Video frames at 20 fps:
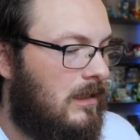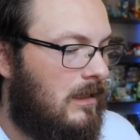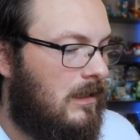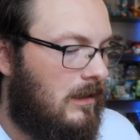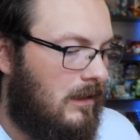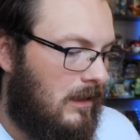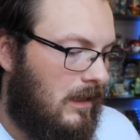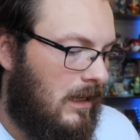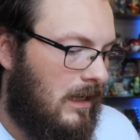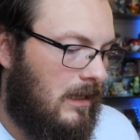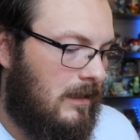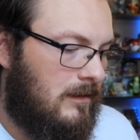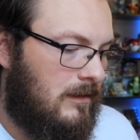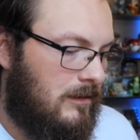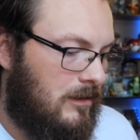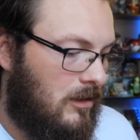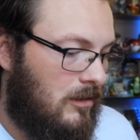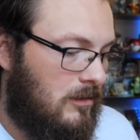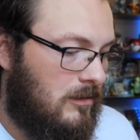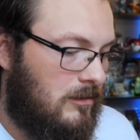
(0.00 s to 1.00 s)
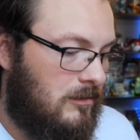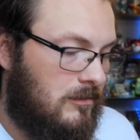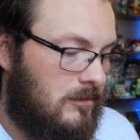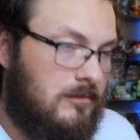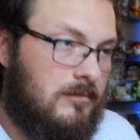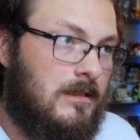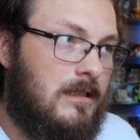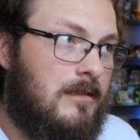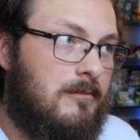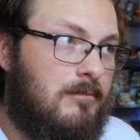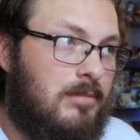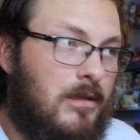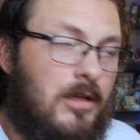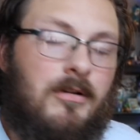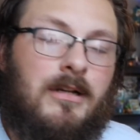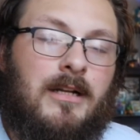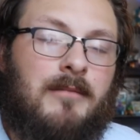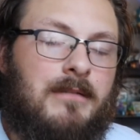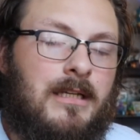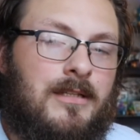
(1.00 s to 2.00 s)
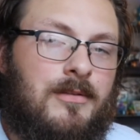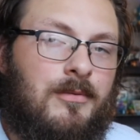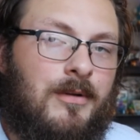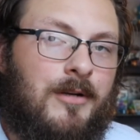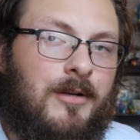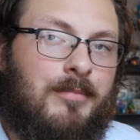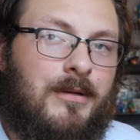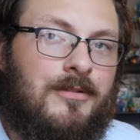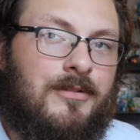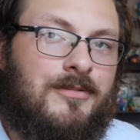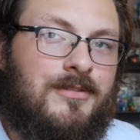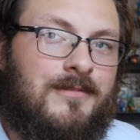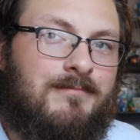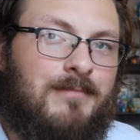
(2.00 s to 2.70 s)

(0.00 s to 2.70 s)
And y'all are really blowing up that Twitter post.